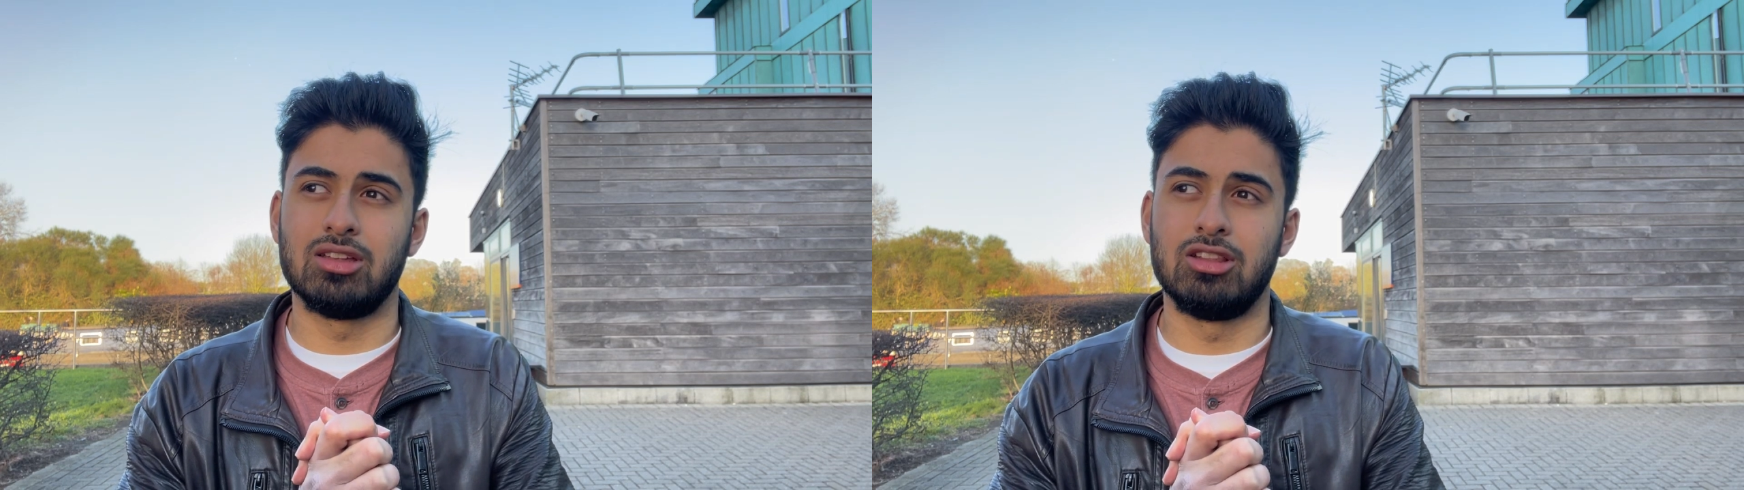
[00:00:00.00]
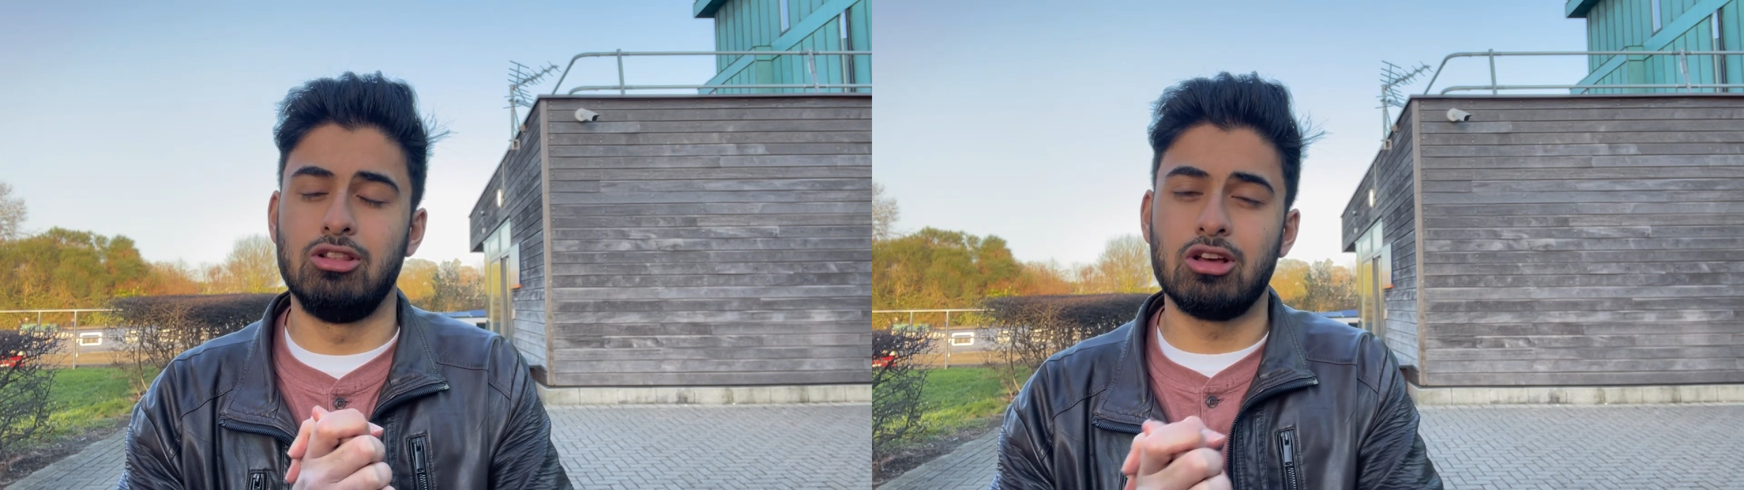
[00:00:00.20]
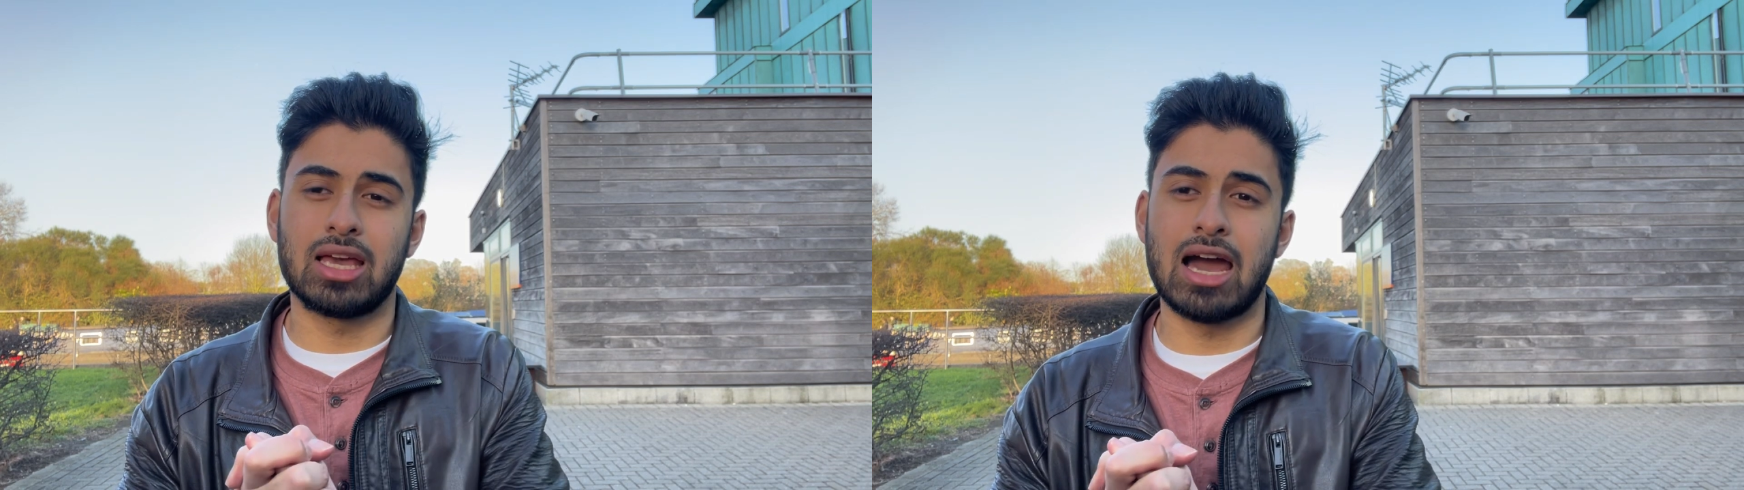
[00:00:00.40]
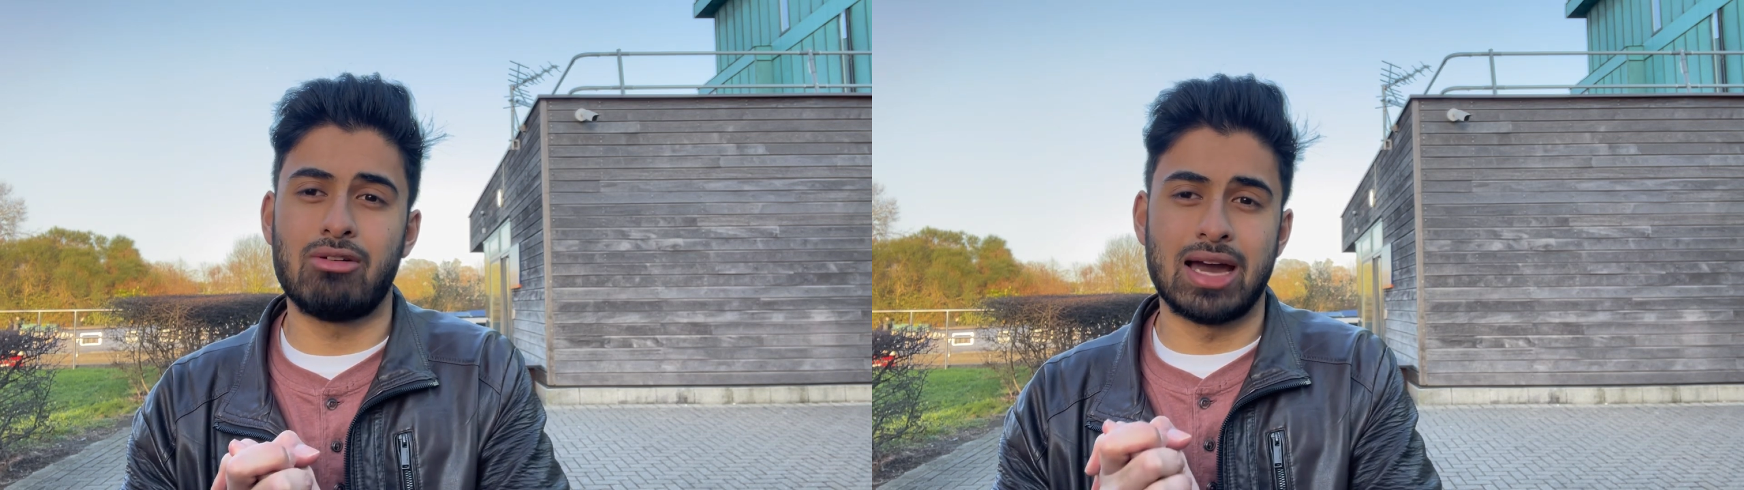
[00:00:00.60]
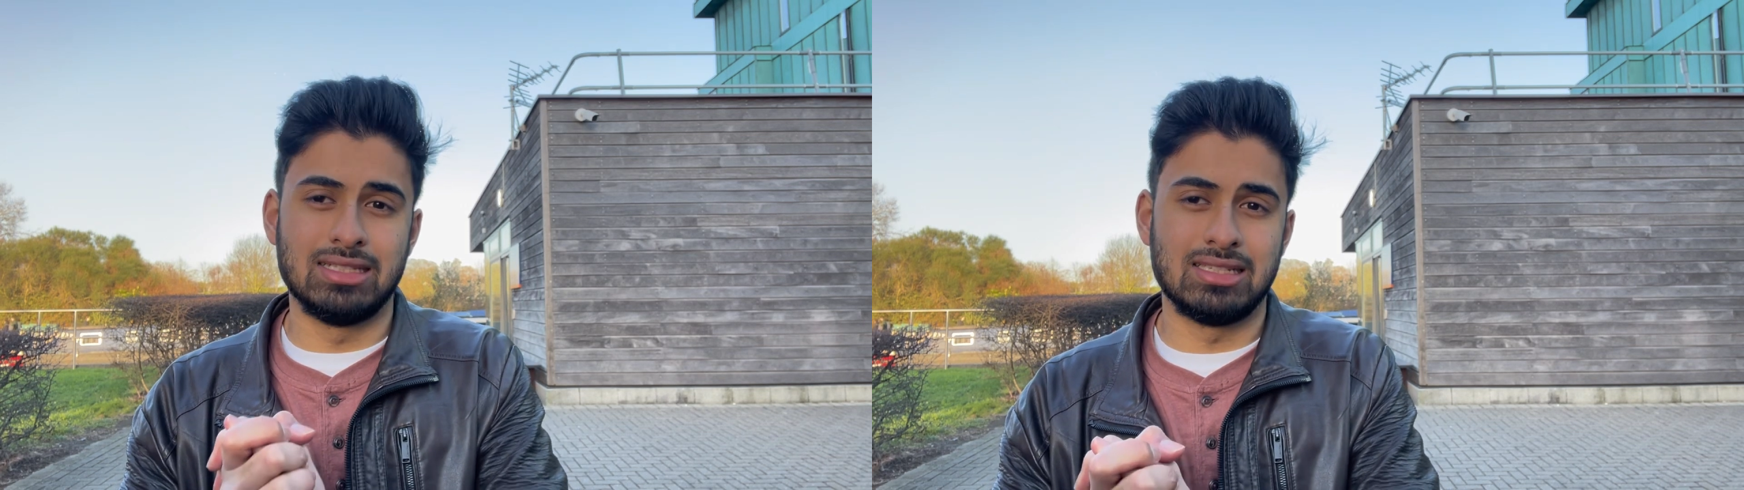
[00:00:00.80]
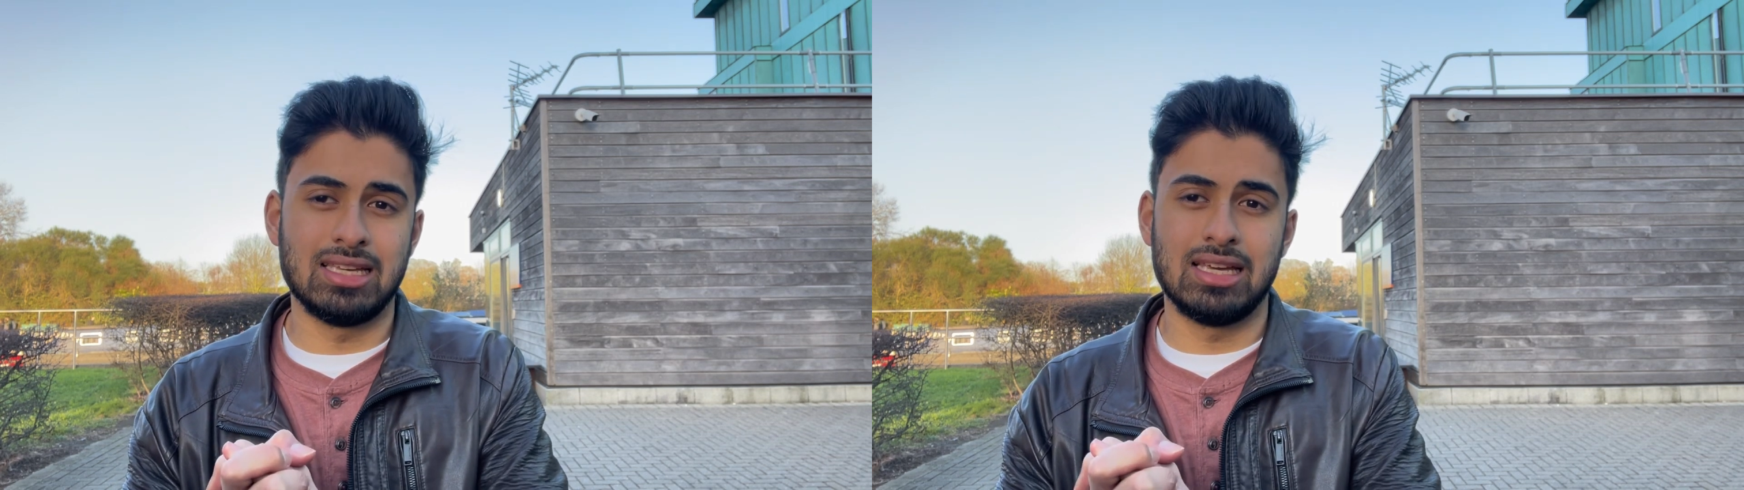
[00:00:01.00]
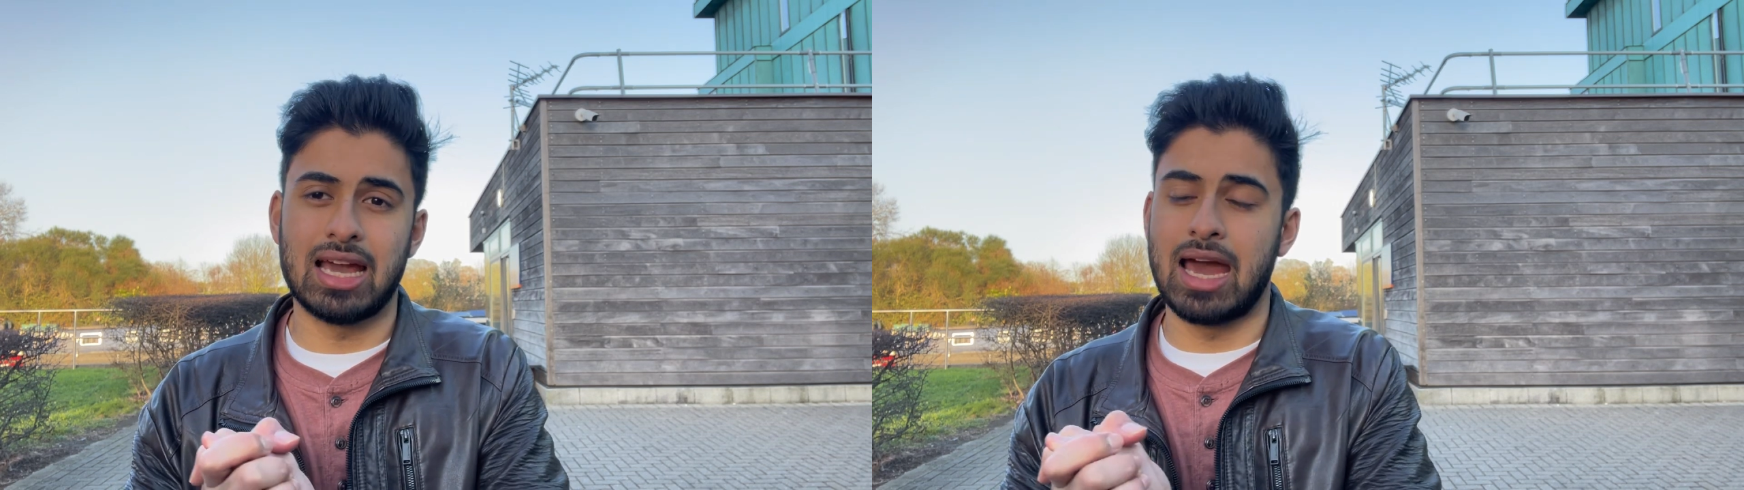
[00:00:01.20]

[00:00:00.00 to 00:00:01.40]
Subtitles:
look out and seek